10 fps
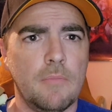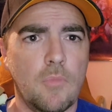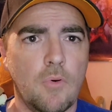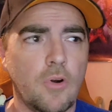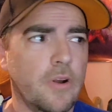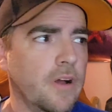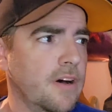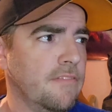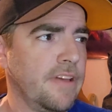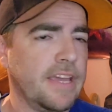more
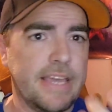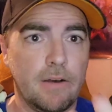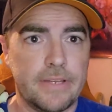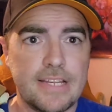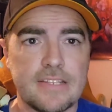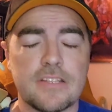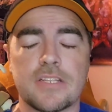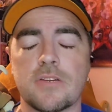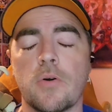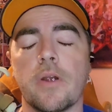of a Cal Kestis
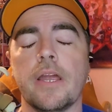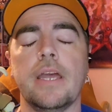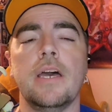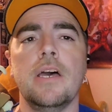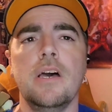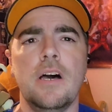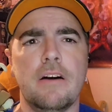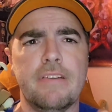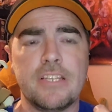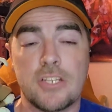story,
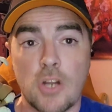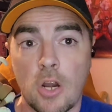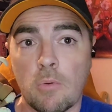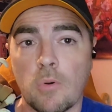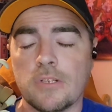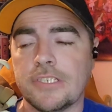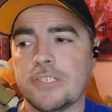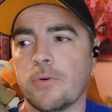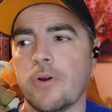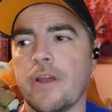of a Star Wars
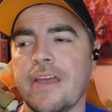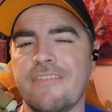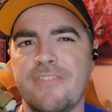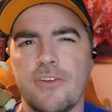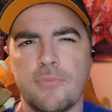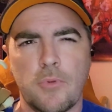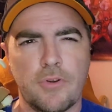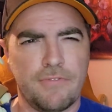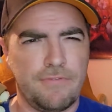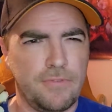story, and it feels
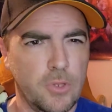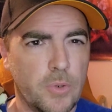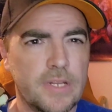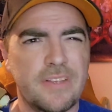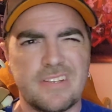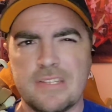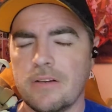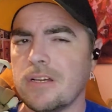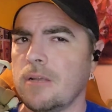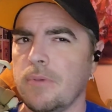more fluid. There's
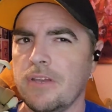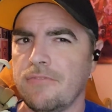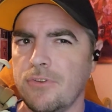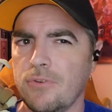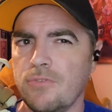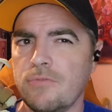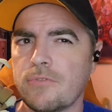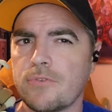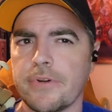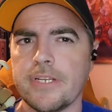still going to be a few
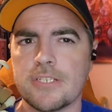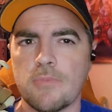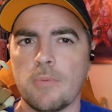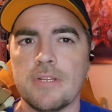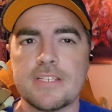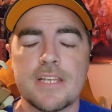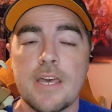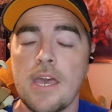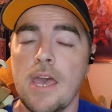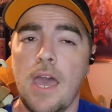cringe moments,
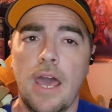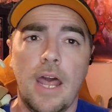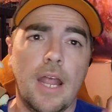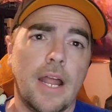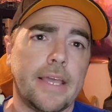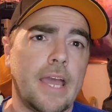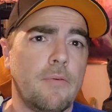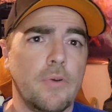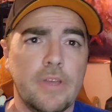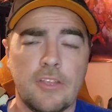and I can't
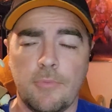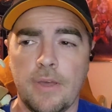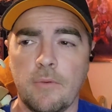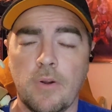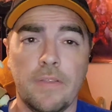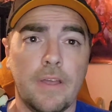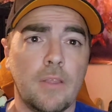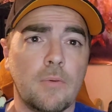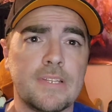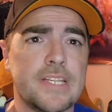really explain one of the
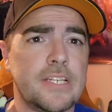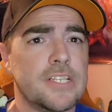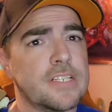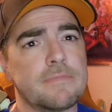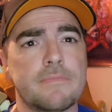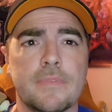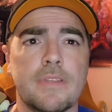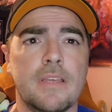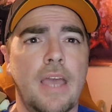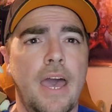other ones that just
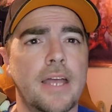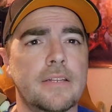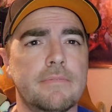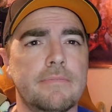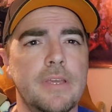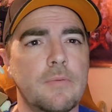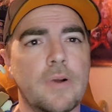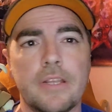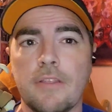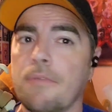had me
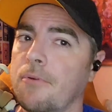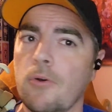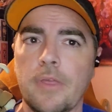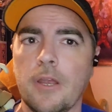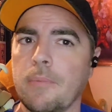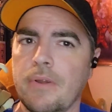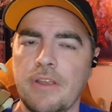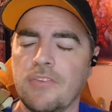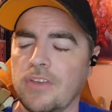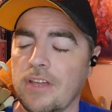wanting to throw the
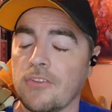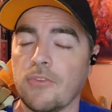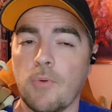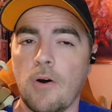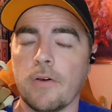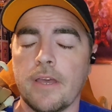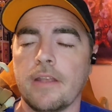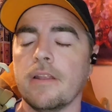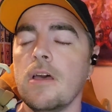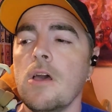earpiece against the wall
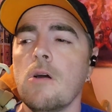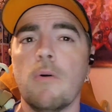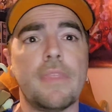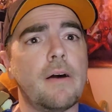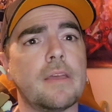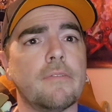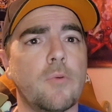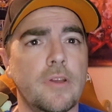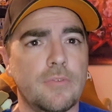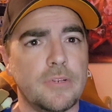again without giving
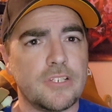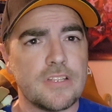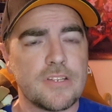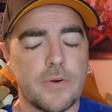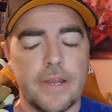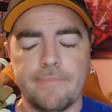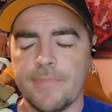away too much of the story.